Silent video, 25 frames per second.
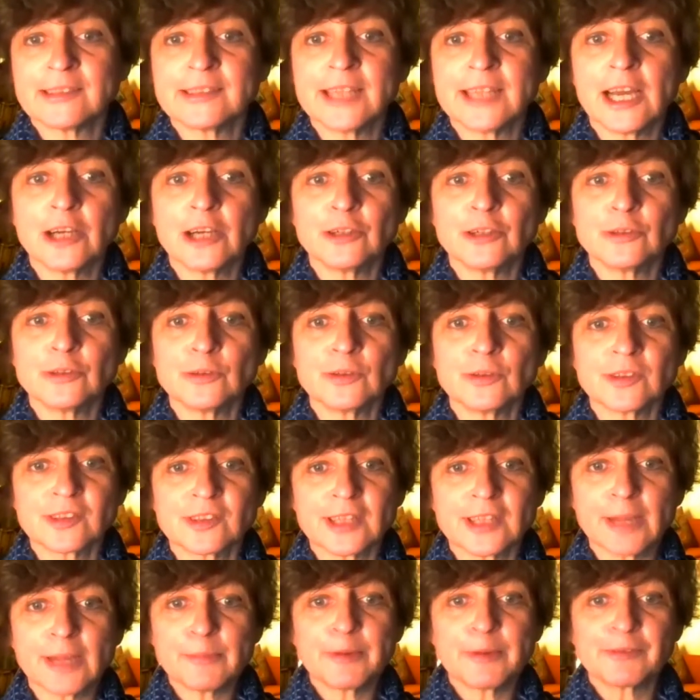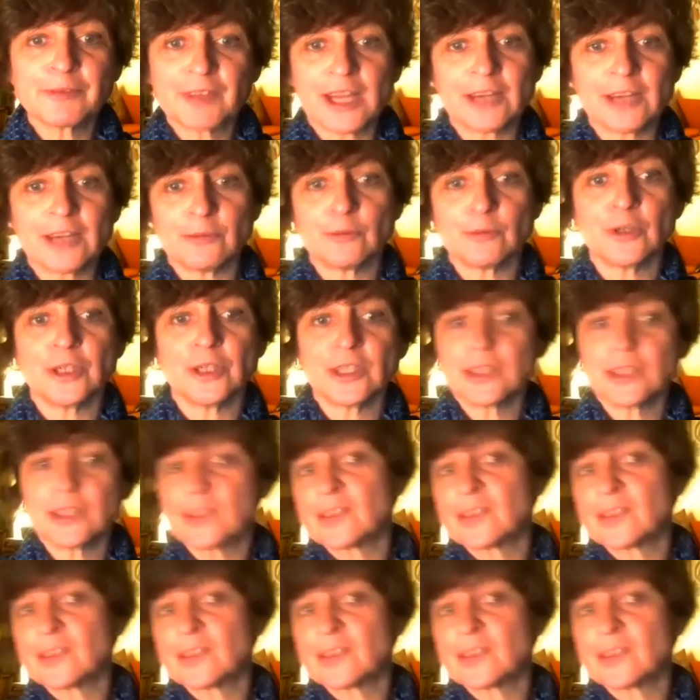Now, some of that works,